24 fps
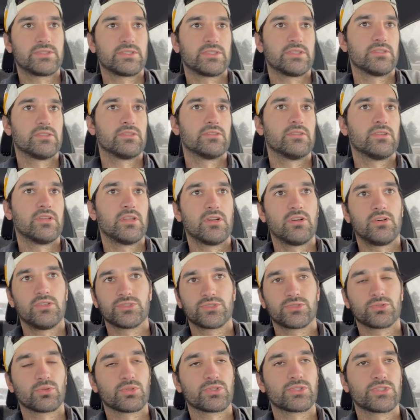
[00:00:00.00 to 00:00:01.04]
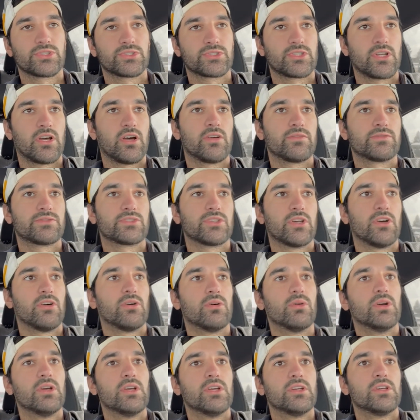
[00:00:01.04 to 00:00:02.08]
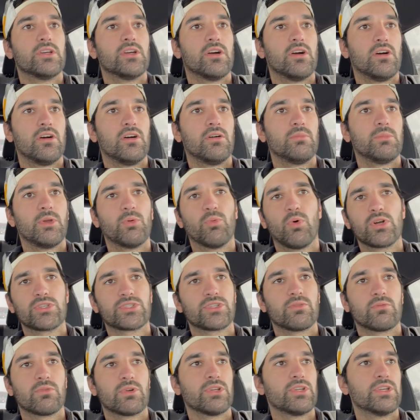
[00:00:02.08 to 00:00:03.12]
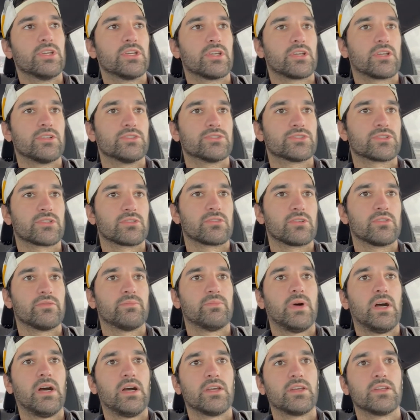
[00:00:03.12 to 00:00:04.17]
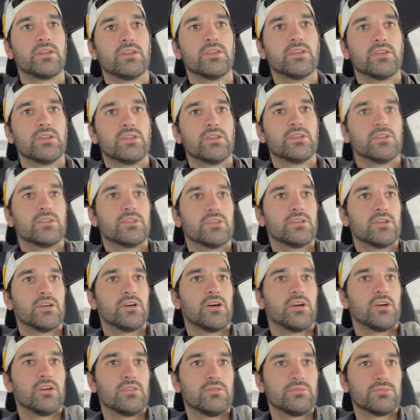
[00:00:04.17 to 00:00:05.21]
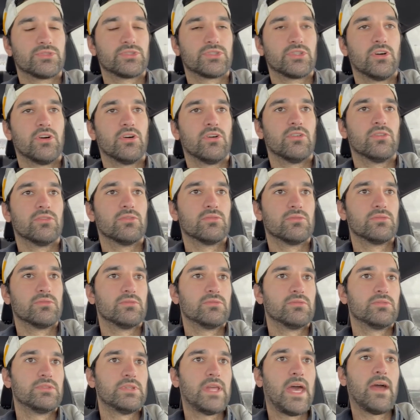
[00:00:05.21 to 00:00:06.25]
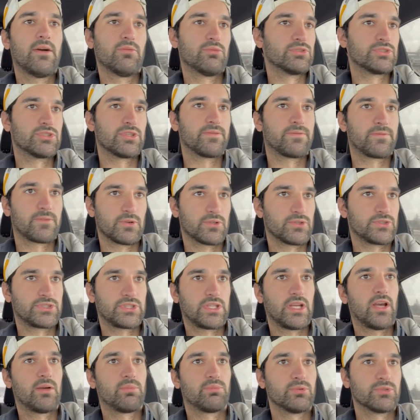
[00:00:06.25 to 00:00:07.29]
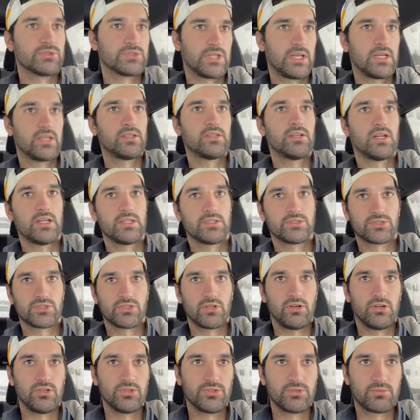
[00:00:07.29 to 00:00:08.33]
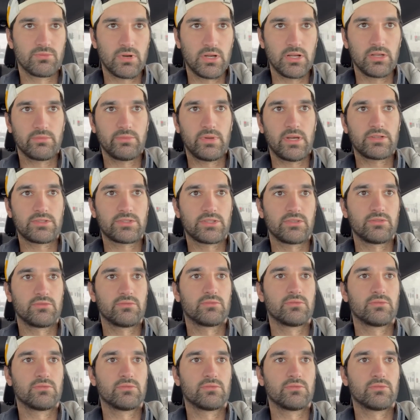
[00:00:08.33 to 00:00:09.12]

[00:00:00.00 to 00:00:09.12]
and all sorts of stuff. So it wasn't really a concern of mine. So that was the first step, was I installed the rail mounted